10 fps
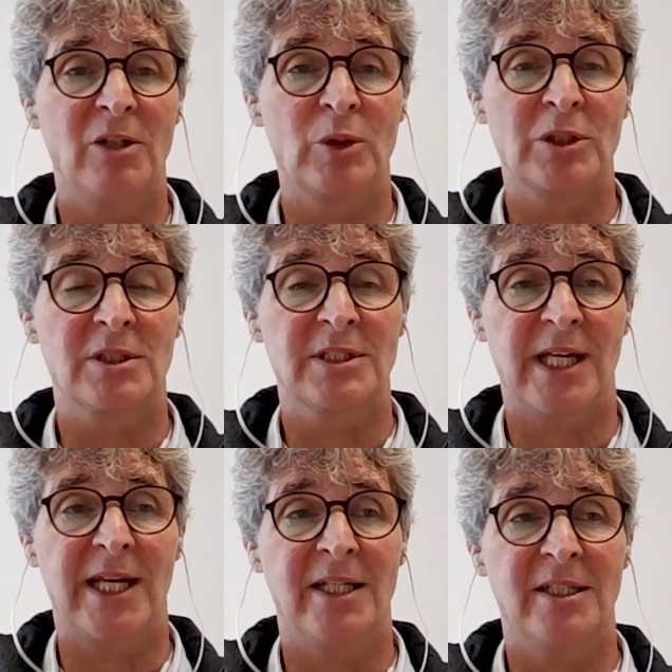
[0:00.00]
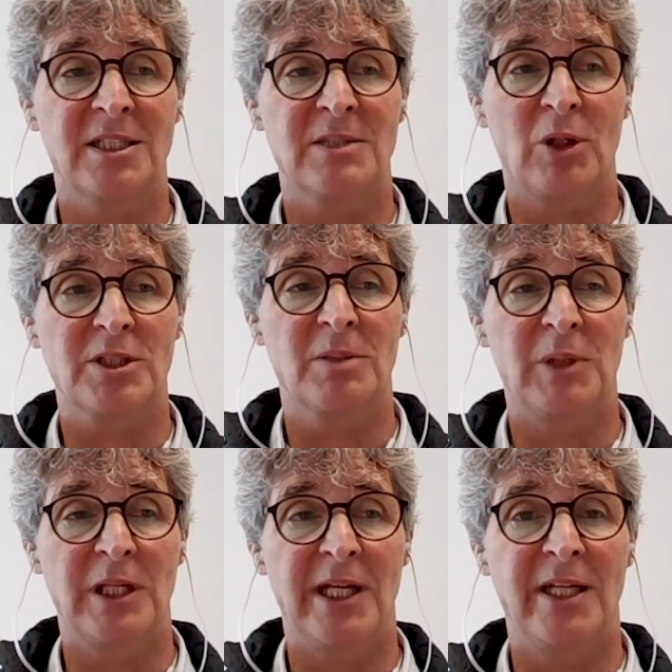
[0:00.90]
you would say this was the
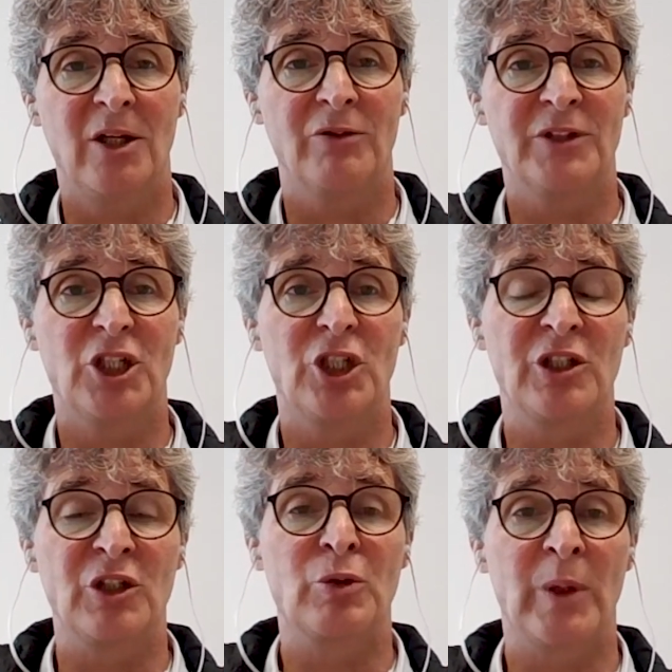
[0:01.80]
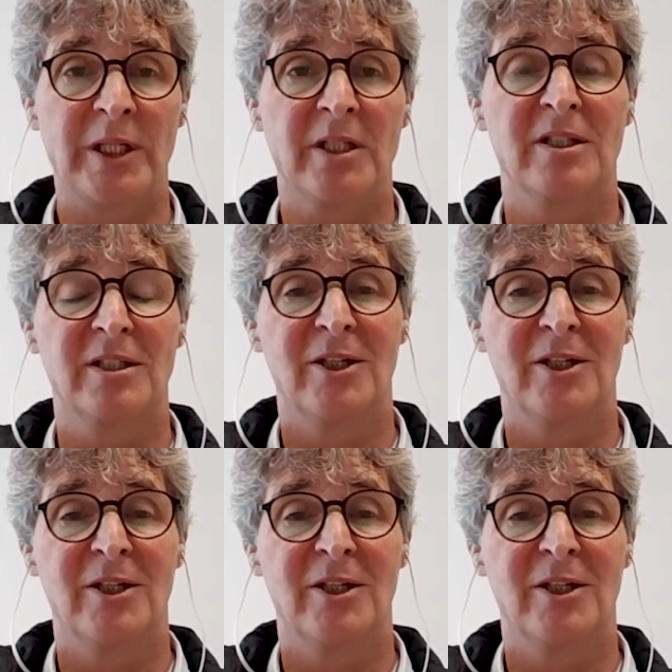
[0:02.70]
beginning of digital twin,